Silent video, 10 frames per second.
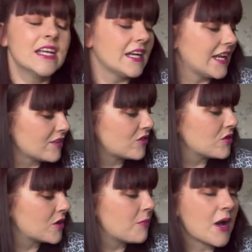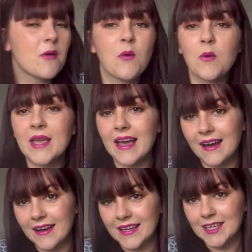Let's talk about what we
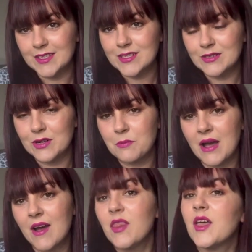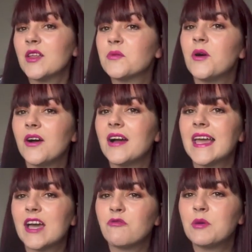are here to talk about, and that's what I
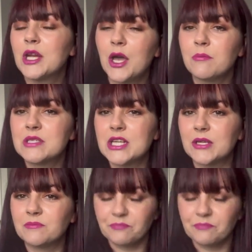have been up to.